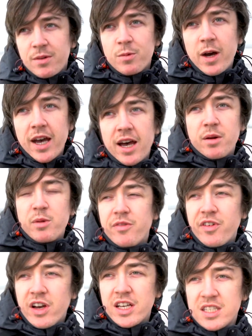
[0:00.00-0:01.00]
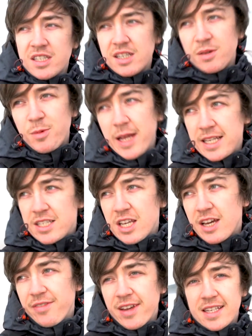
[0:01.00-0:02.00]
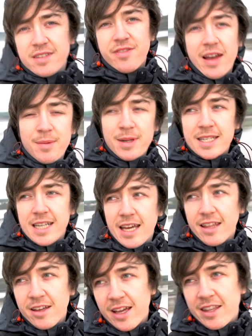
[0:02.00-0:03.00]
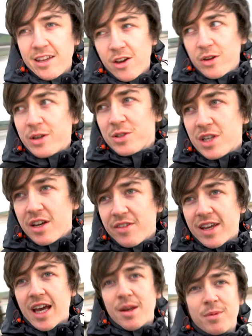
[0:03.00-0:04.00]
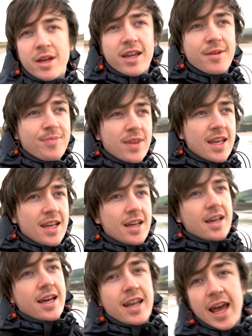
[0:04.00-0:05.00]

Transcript: where we first went surfing as a family together at the O'Neill Surf Academy, and